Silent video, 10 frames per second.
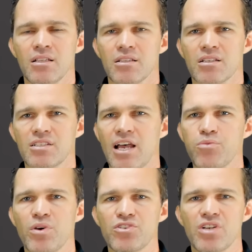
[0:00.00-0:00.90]
The
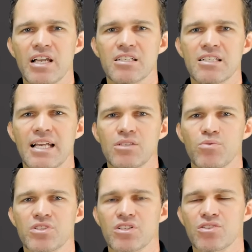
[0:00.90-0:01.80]
southwest United States
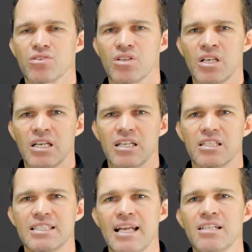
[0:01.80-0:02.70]
was this
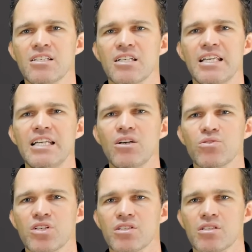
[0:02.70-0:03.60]
dense
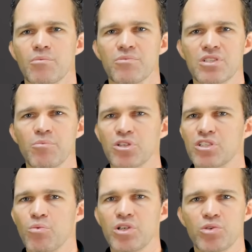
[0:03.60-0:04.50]
ecosystem similar
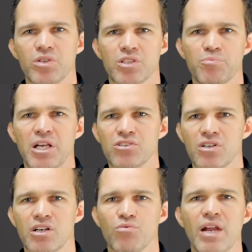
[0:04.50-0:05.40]
to what you would picture
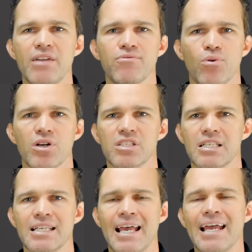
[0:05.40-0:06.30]
in a rainforest
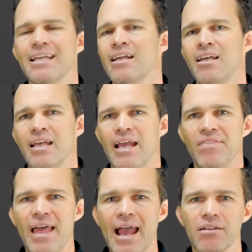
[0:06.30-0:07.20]
today.
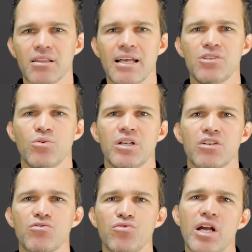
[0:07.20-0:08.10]
And that led to an
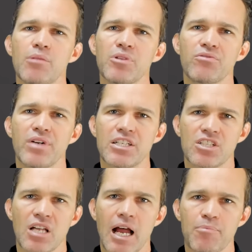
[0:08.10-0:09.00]
incredibly
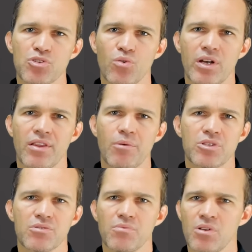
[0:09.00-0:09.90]
rich topsoil that was